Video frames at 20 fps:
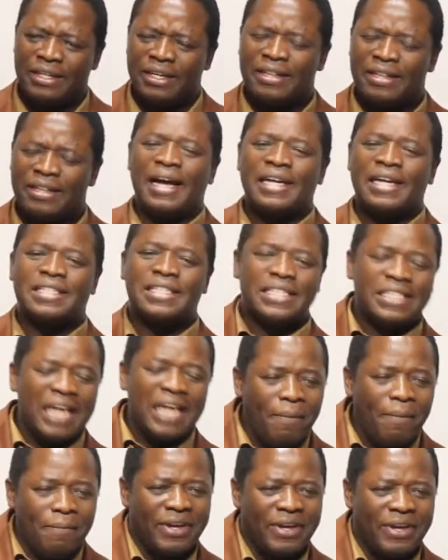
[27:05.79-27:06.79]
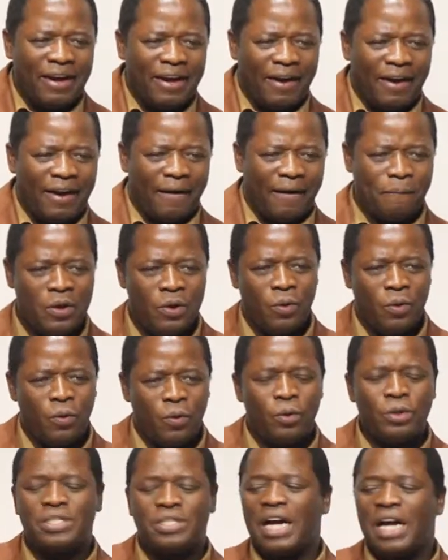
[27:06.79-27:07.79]
there are some here
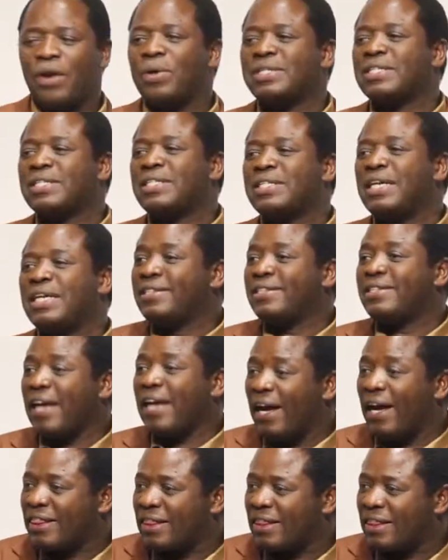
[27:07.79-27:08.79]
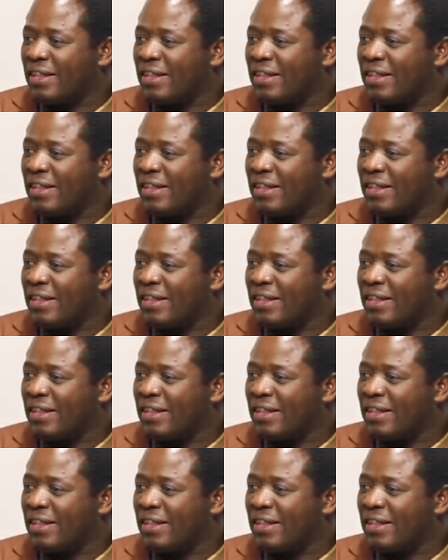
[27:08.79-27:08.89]
who shall not see death